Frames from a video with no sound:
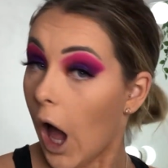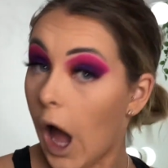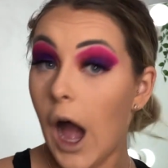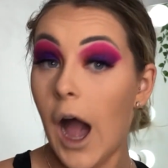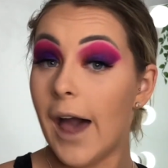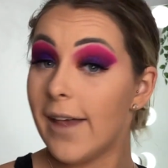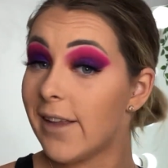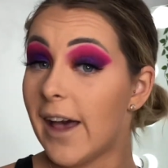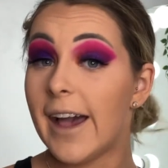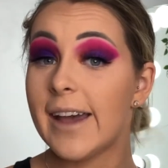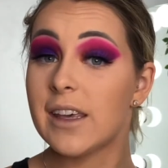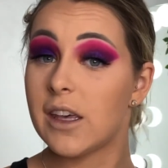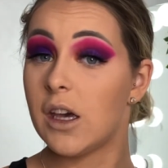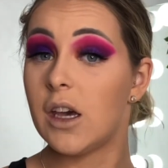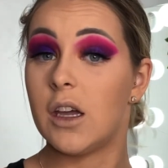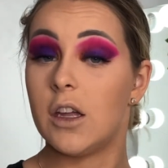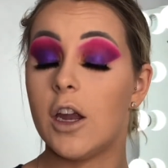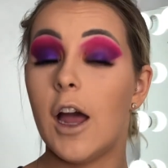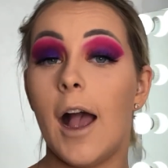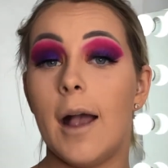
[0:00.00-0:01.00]
I like
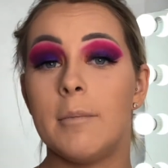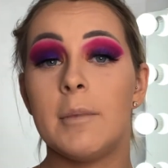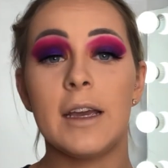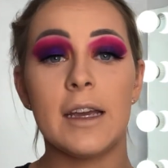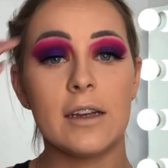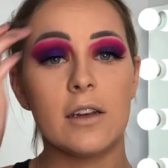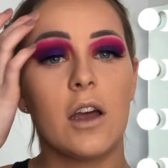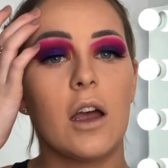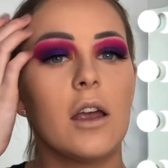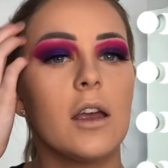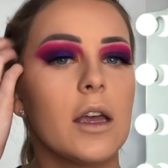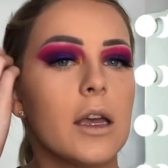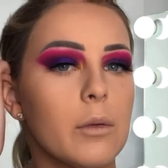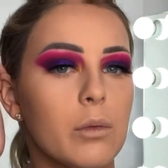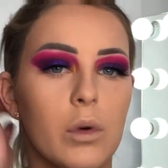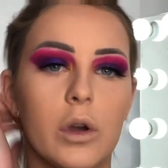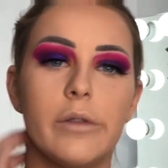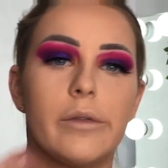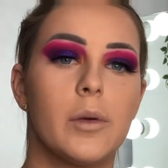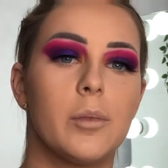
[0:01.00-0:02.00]
it. I mean, it
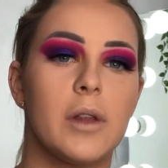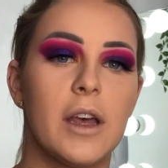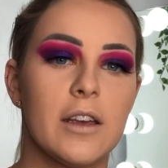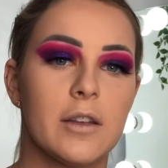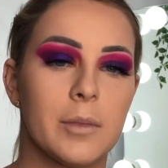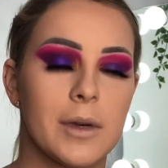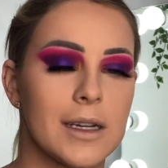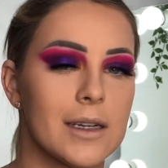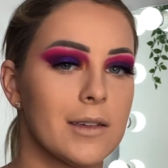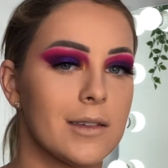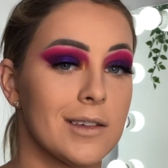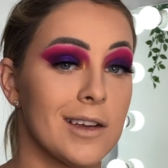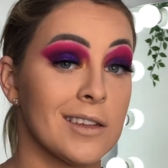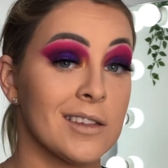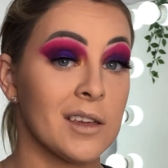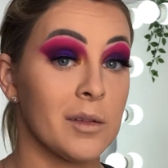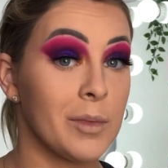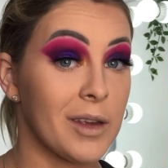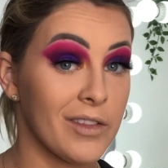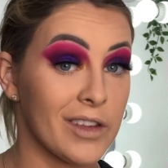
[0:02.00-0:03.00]
won't replace my
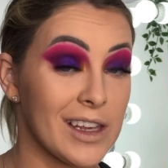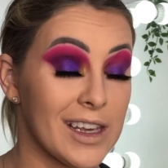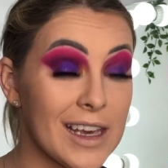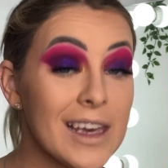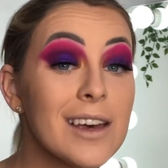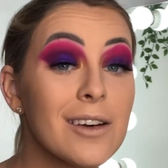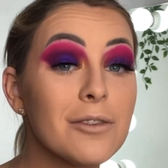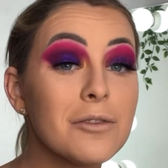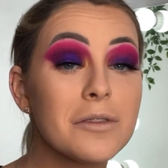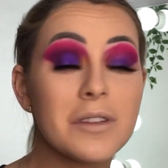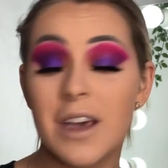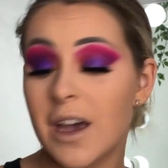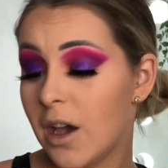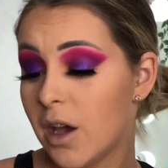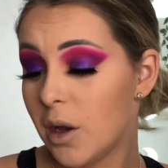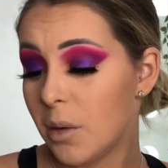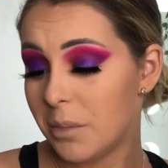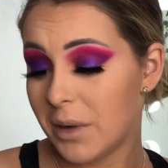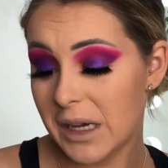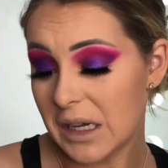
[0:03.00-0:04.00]
Anastasia Beverly Hills,
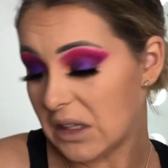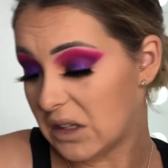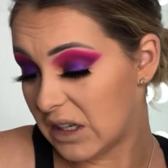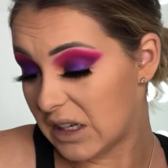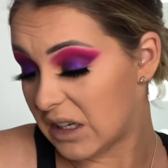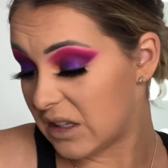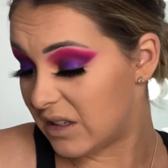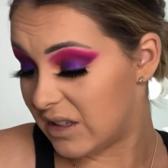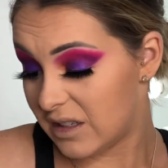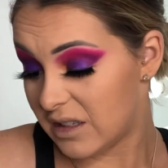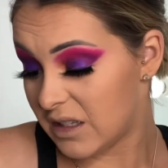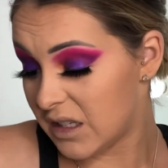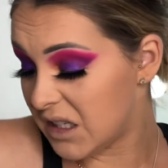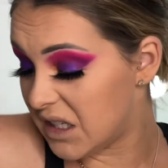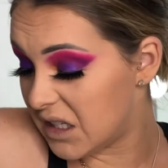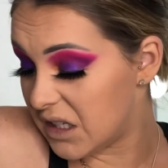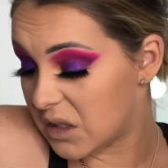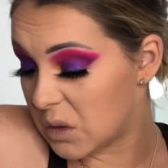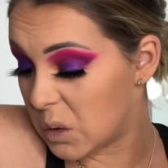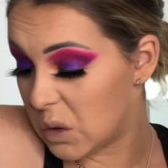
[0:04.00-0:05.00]
but the
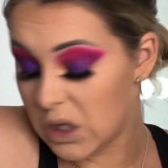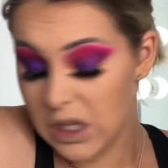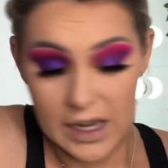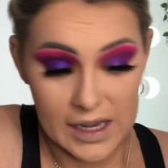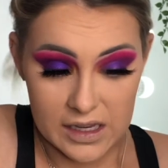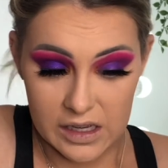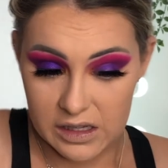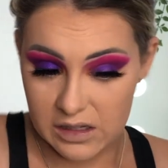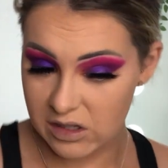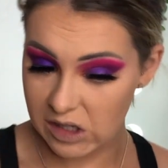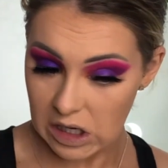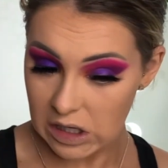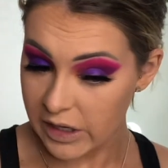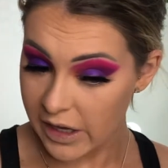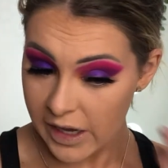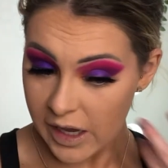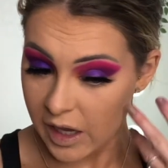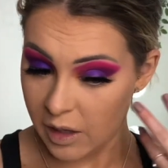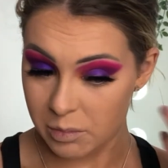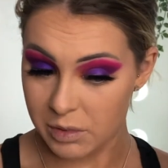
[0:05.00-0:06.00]
consistency is good. Like it
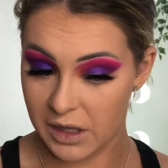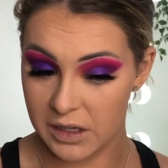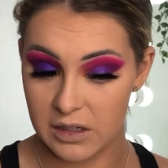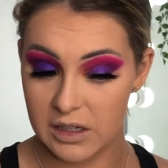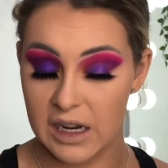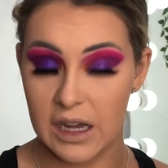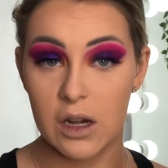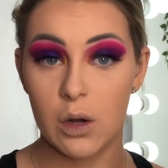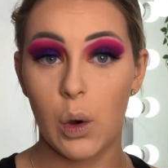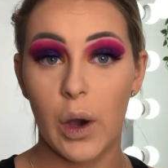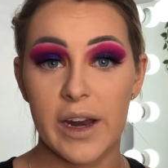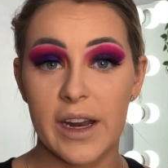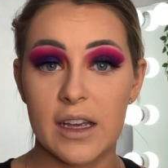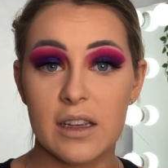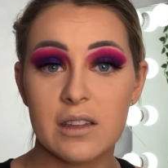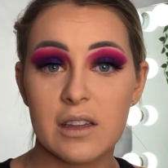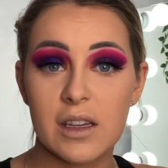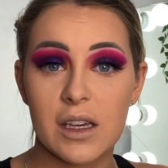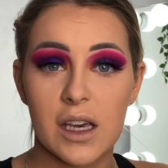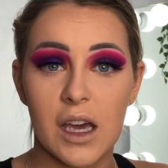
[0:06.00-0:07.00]
blended out quite
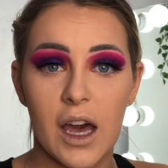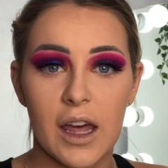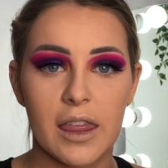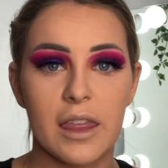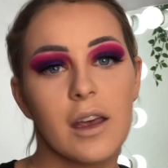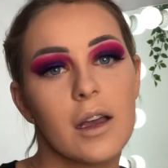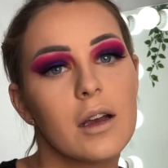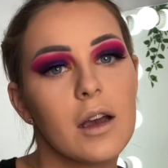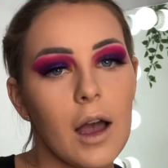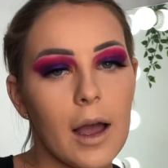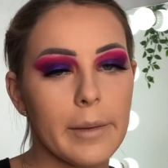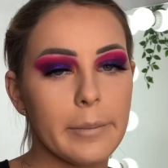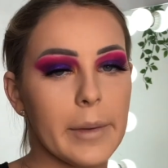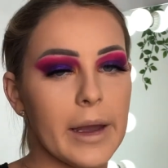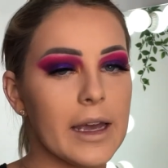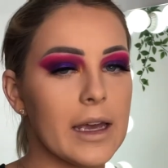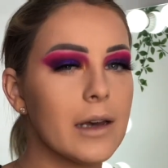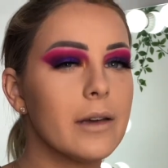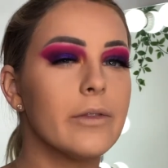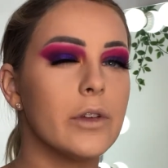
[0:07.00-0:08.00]
easily. I think I
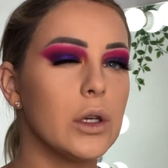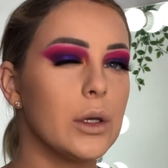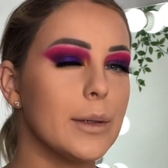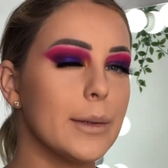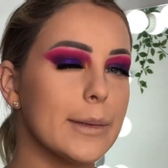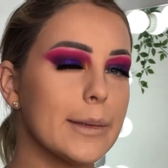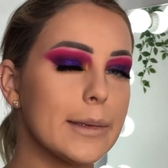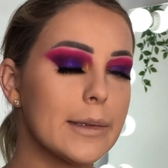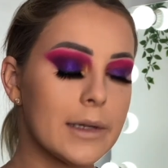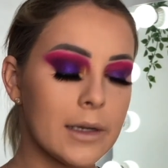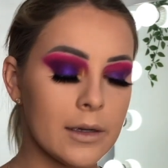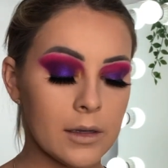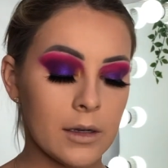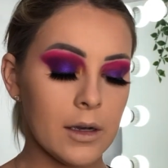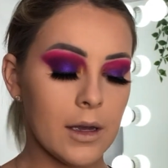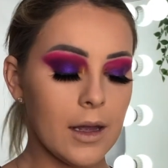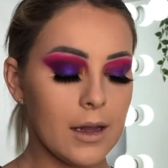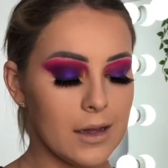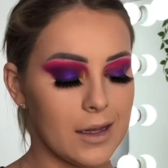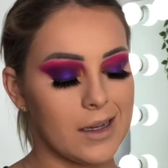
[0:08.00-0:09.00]
may have used,
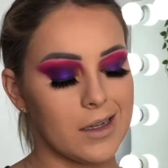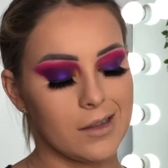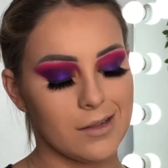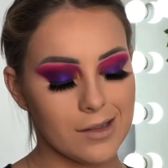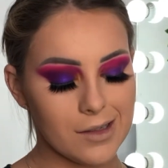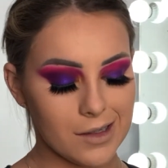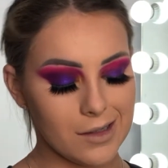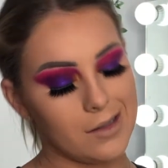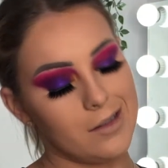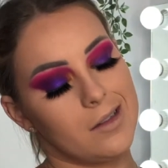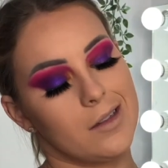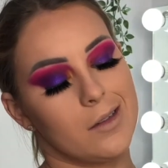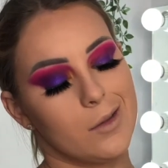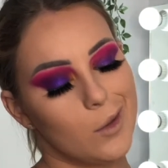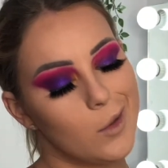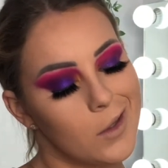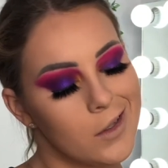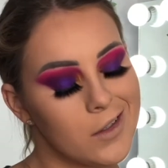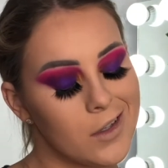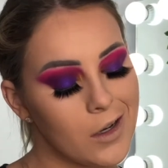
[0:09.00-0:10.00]
like I could have used the
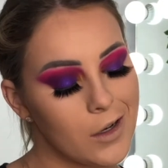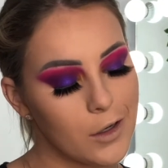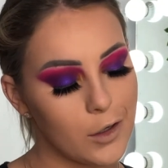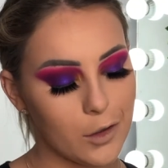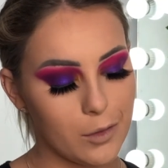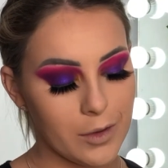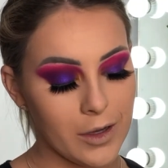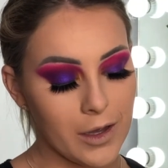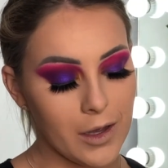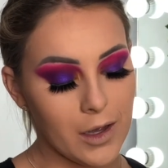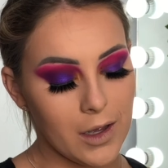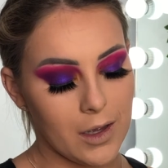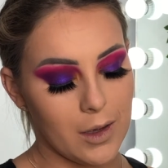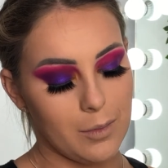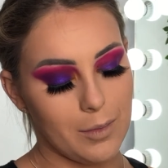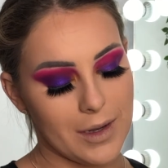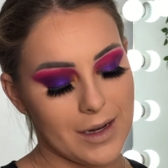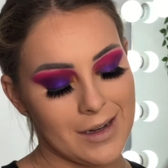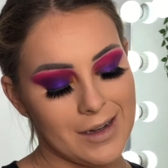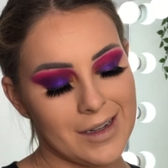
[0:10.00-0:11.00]
cooler tone,
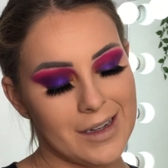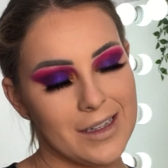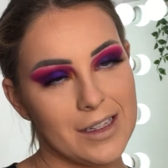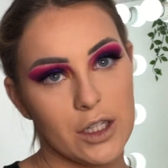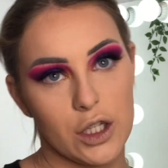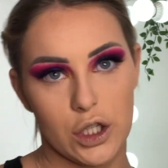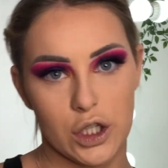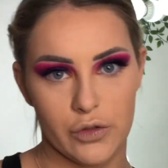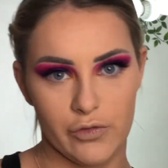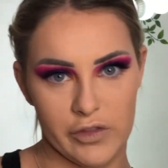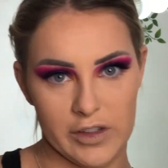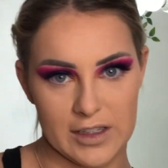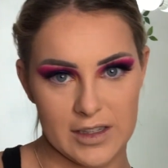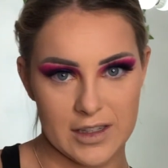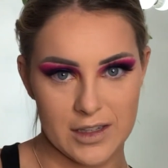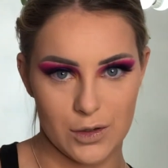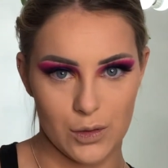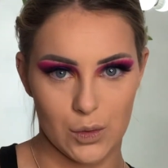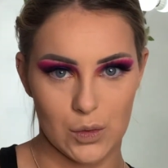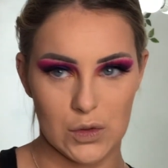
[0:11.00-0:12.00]
but I don't risk
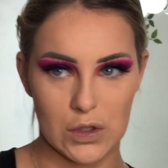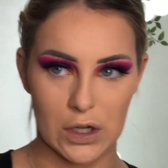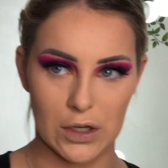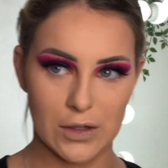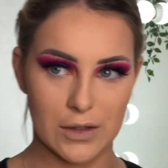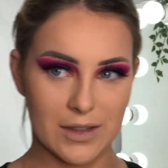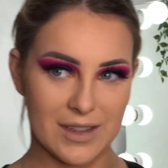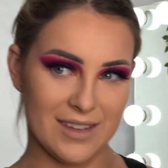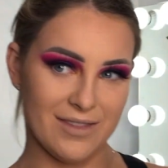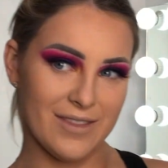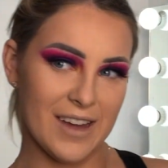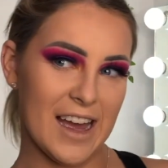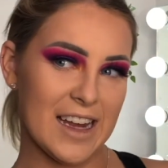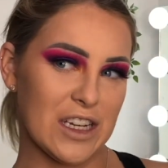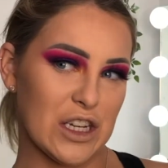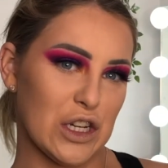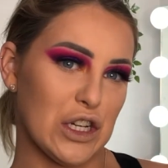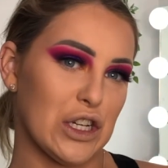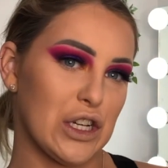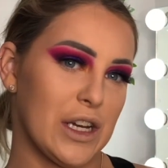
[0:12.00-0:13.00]
cool tones if I
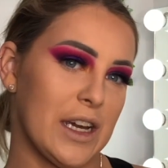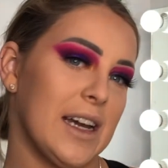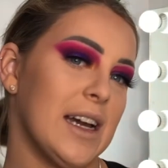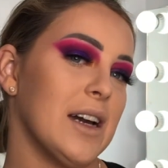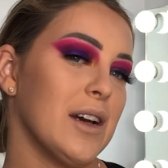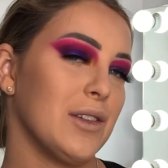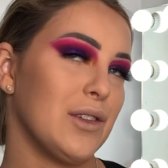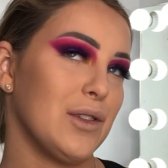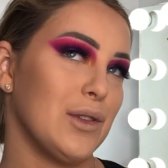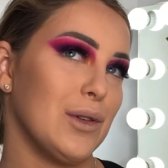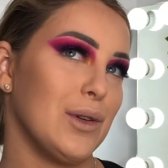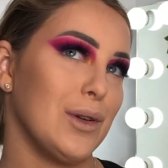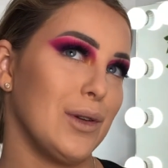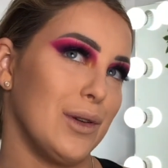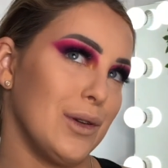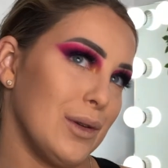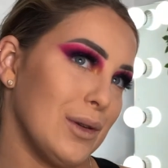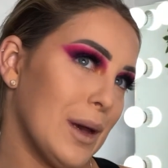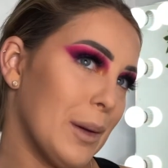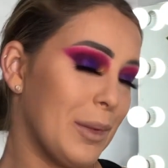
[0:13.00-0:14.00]
don't know how to
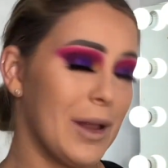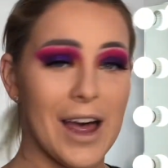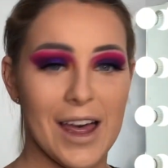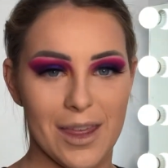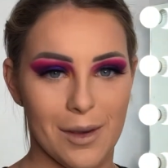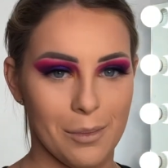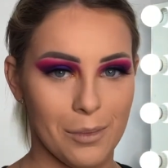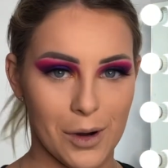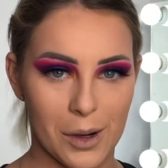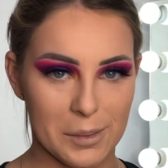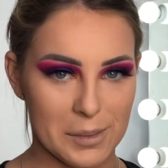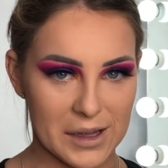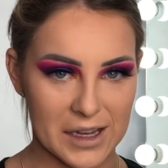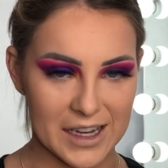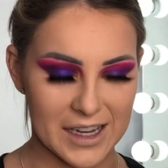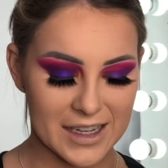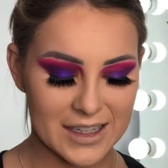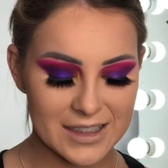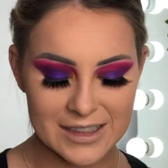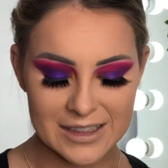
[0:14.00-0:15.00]
apply them properly.
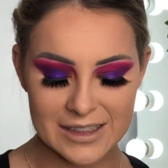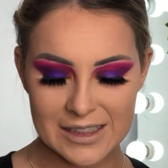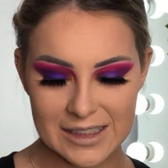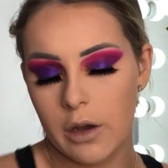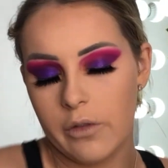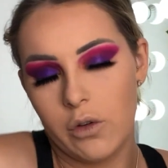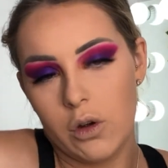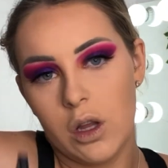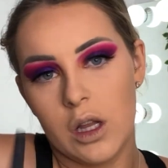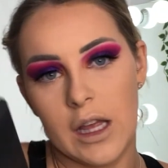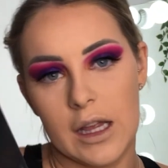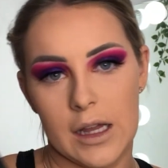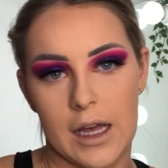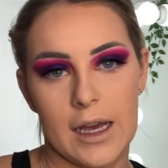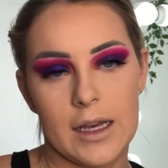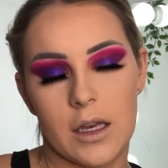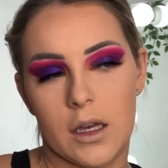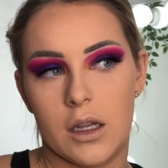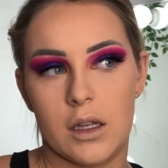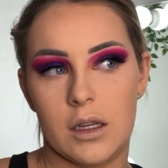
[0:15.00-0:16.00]
Overall, I
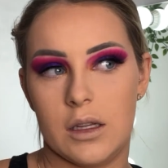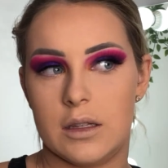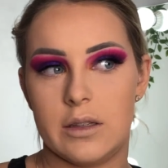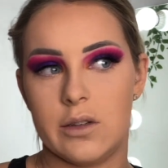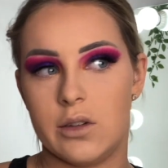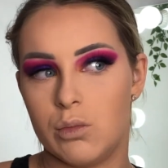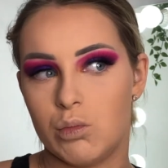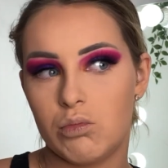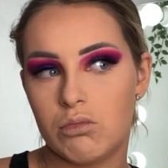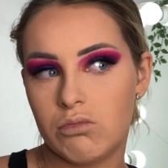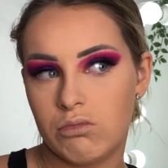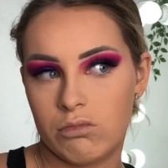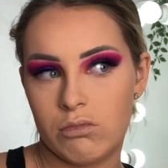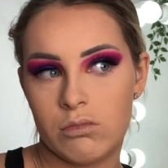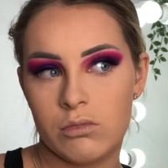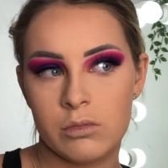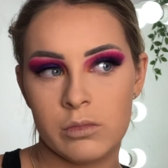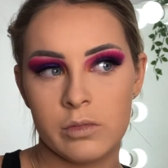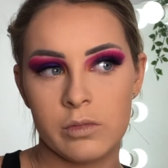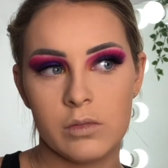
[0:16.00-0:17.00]
like it.
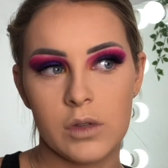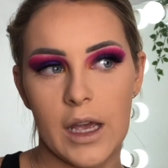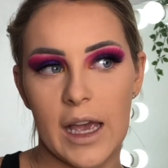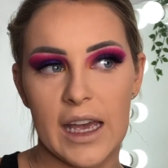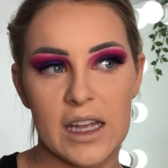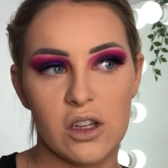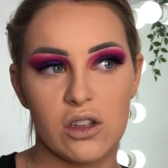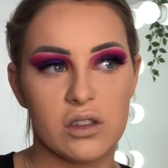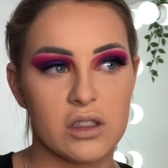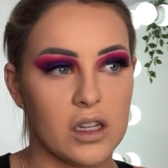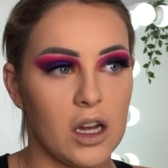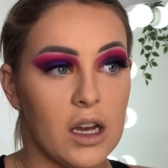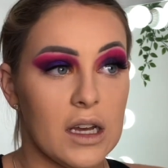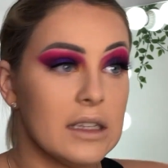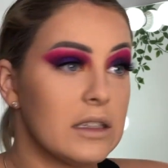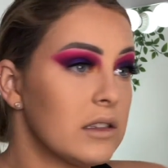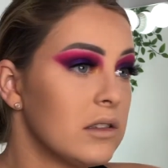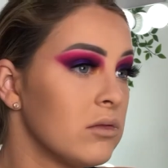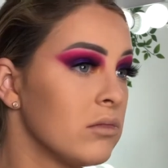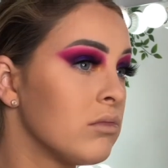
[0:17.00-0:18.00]
It looks
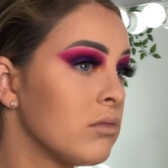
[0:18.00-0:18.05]
nice.